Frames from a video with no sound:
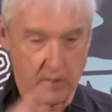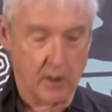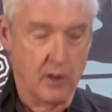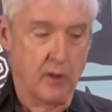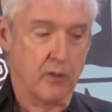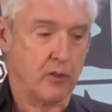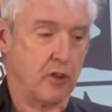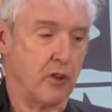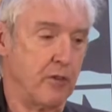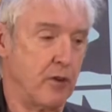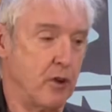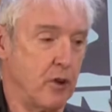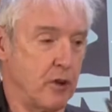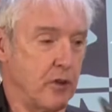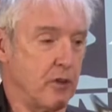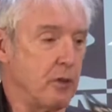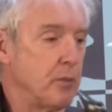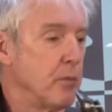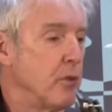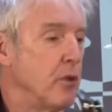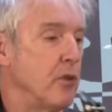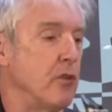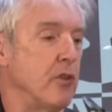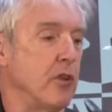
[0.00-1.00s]
So if you look at the
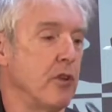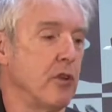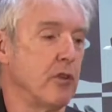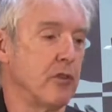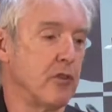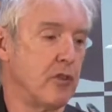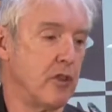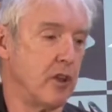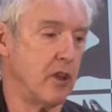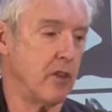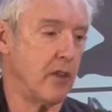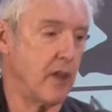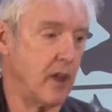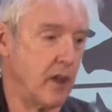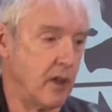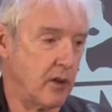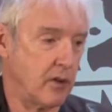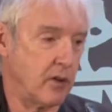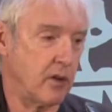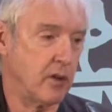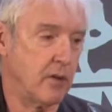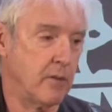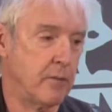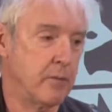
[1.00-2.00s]
music, you'll see that.